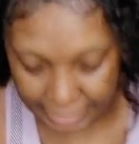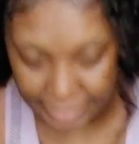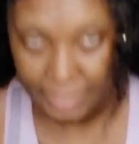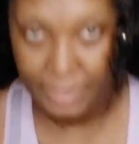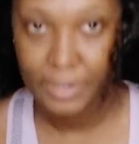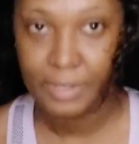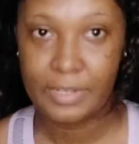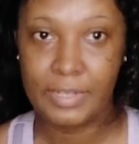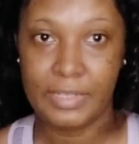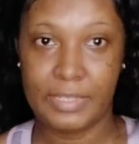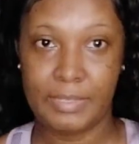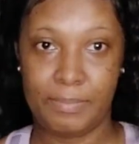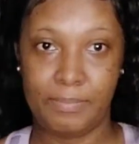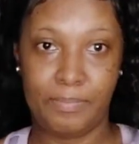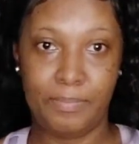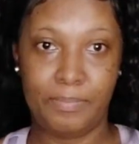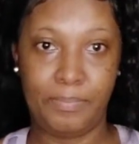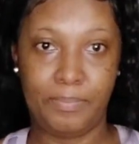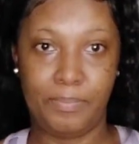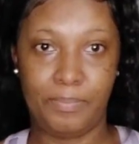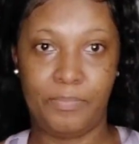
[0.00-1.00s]
And you're gonna,
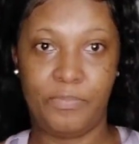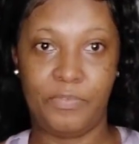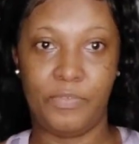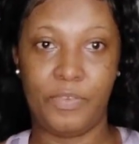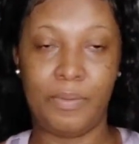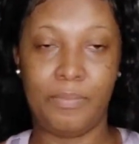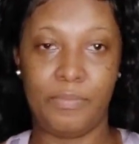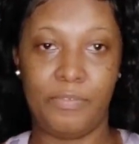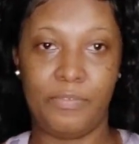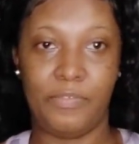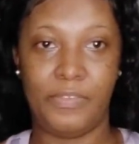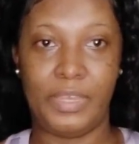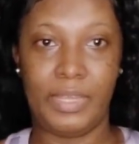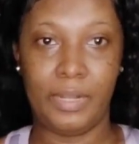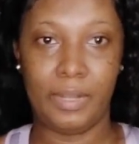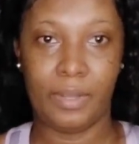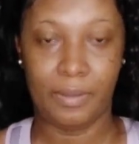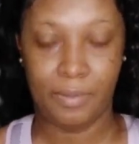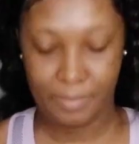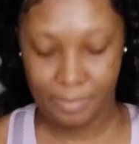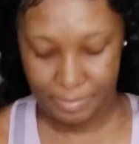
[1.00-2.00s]
from
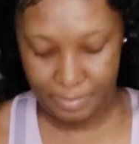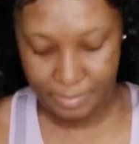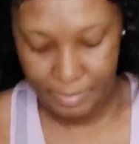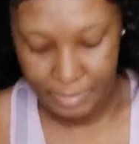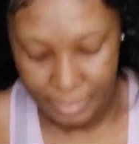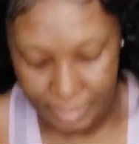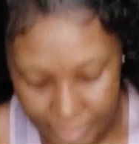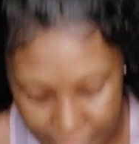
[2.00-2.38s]
feet up,